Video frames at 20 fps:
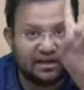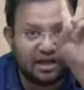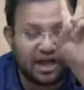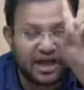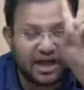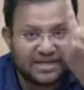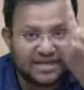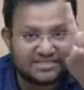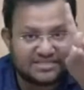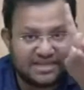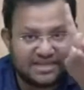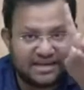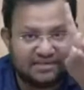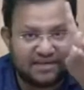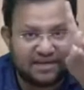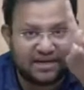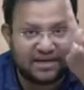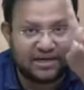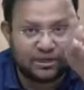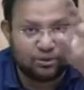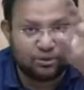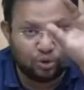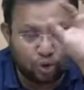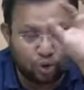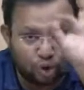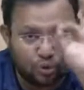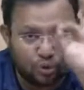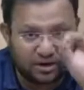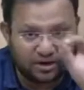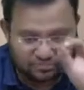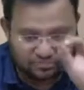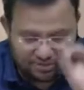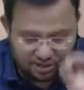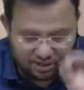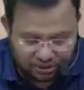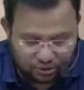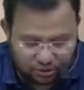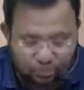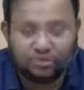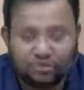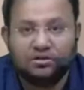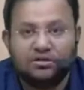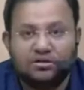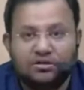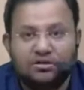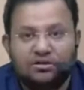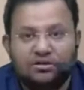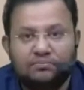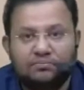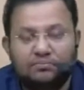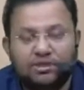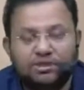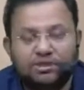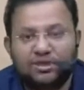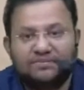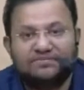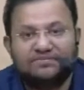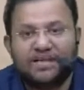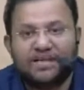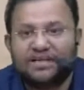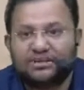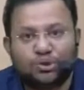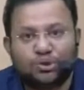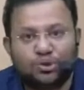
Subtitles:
and sale value, lower of the two. But if there is no